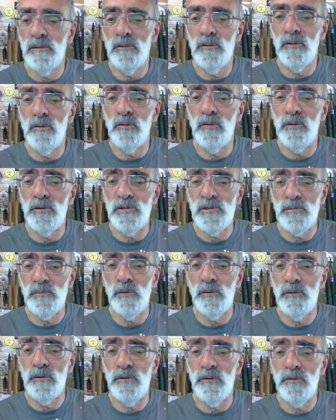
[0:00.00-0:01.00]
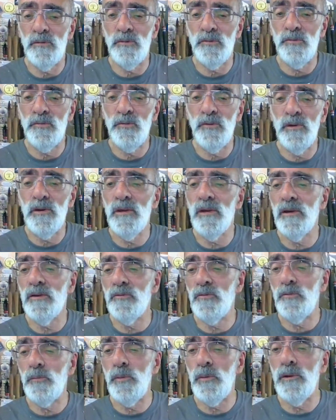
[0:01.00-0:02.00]
awe-inspired. There are
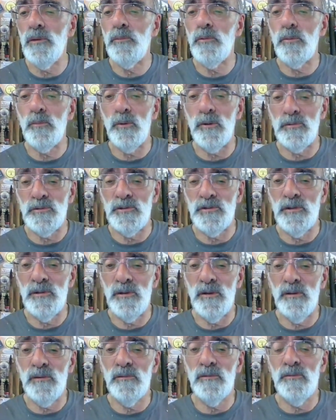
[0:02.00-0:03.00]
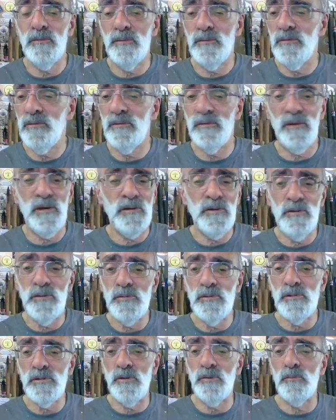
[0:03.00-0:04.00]
300 people watching now. Thank you
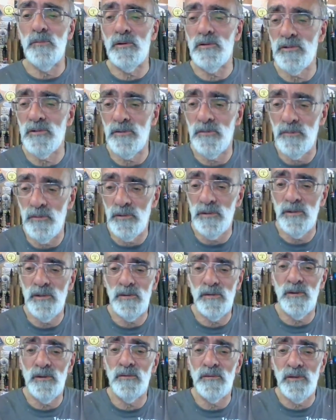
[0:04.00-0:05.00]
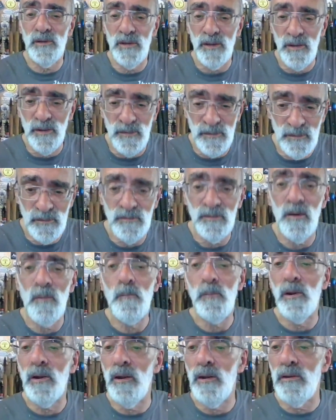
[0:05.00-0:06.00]
so much. I really, I can't
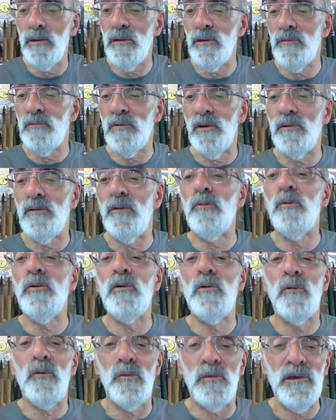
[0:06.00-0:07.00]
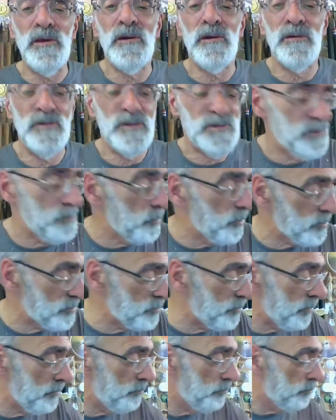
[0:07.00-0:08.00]
believe. I know you're all here just to watch
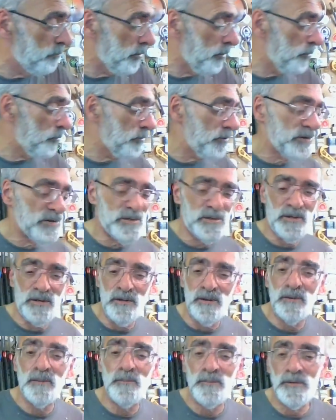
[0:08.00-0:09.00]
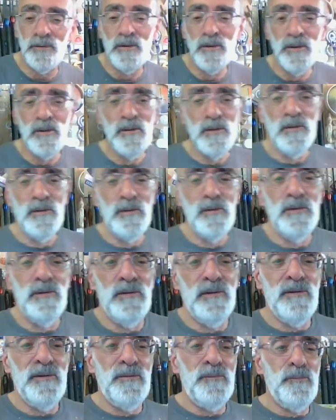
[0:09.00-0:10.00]
me blow this thing up.
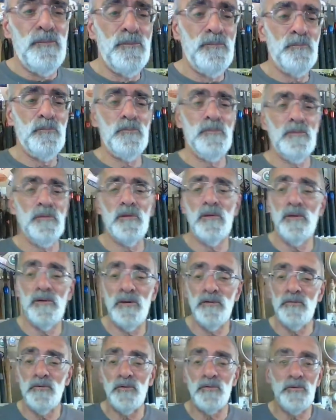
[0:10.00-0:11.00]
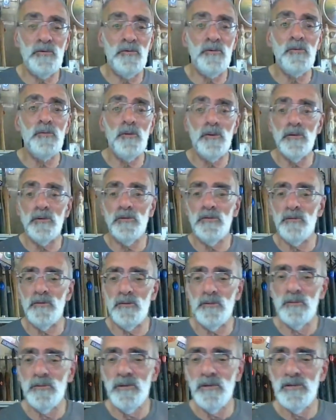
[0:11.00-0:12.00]
Um, and if I do, I do.
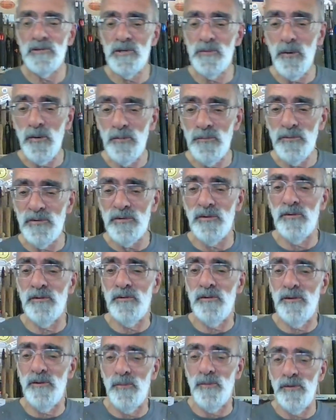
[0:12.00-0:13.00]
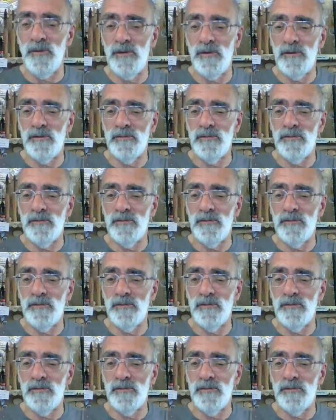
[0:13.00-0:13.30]
Jim Overton, how are